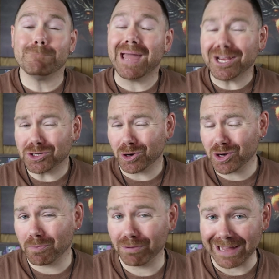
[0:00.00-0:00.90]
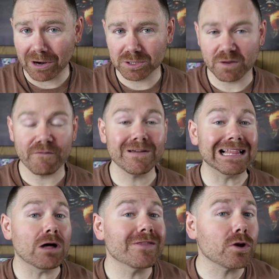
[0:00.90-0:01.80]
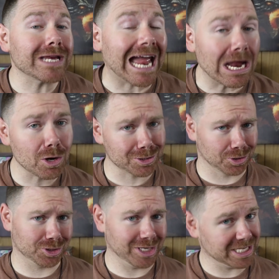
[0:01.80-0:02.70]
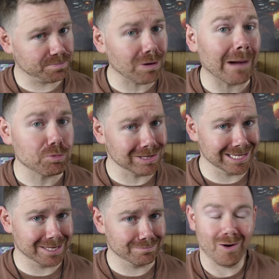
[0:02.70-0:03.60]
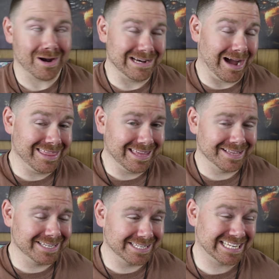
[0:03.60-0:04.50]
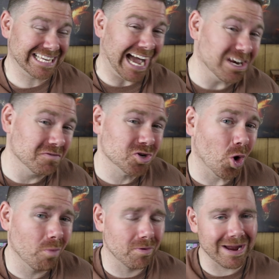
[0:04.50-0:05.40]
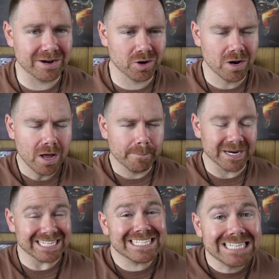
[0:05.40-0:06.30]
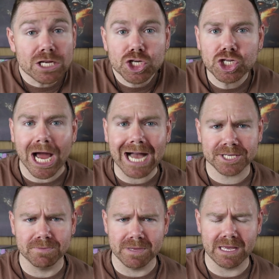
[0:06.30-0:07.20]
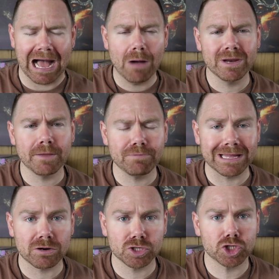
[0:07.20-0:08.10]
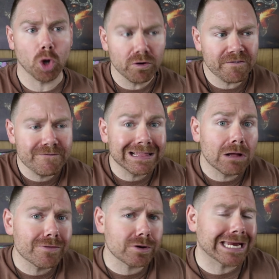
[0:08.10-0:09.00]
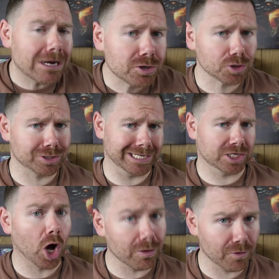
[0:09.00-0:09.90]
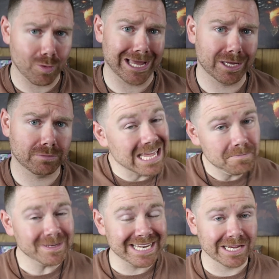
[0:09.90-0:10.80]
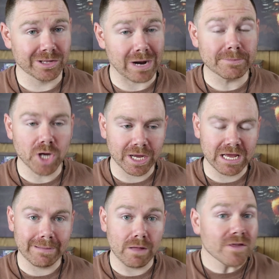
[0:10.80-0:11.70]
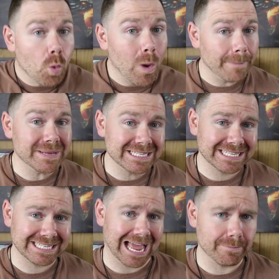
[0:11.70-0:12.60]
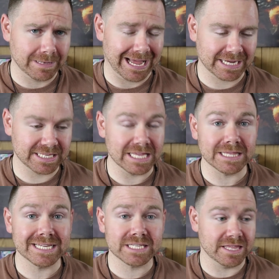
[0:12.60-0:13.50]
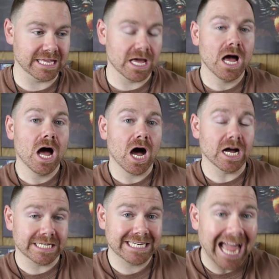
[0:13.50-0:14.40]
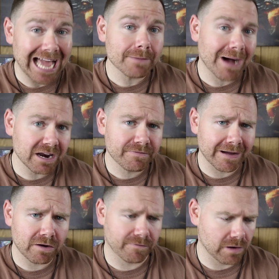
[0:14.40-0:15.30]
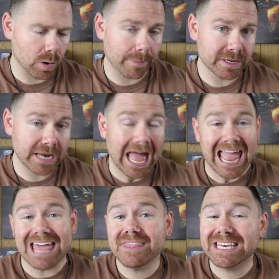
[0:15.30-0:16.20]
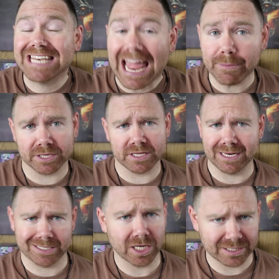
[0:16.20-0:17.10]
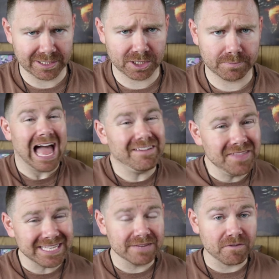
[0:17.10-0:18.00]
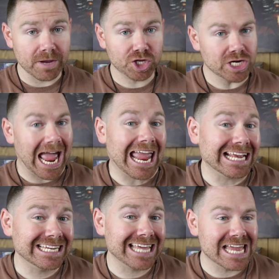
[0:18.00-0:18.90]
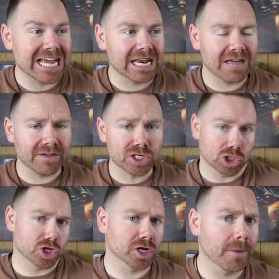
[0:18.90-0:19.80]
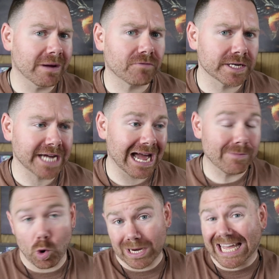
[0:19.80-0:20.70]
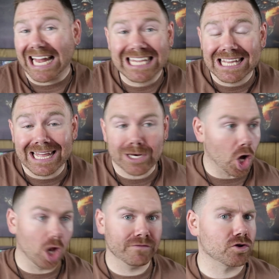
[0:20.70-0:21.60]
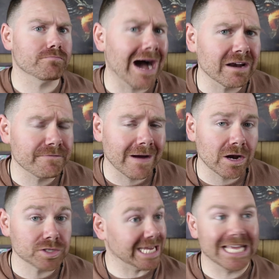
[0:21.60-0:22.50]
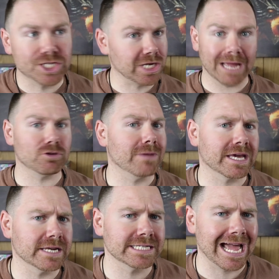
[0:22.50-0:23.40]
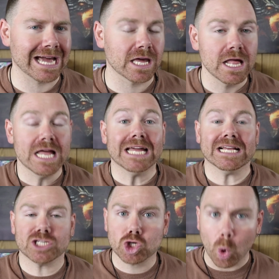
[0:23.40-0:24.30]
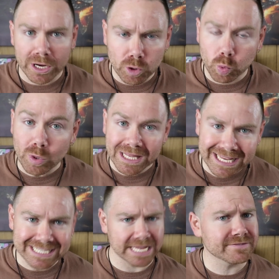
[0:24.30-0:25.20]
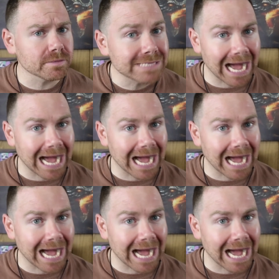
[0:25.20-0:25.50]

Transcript: Make sure your players fill out their character sheets properly. Alright, now I think this is kind of a no-brainer, but it still shocks me how many players don't fill out their character sheets all the way. In particular, I'm talking about the weapon stat blocks that list the attack modifier for a weapon, and the damage that it does. Having this information handy and not having to look it up every time or calculate all of your modifiers each time you make an attack is going to really save some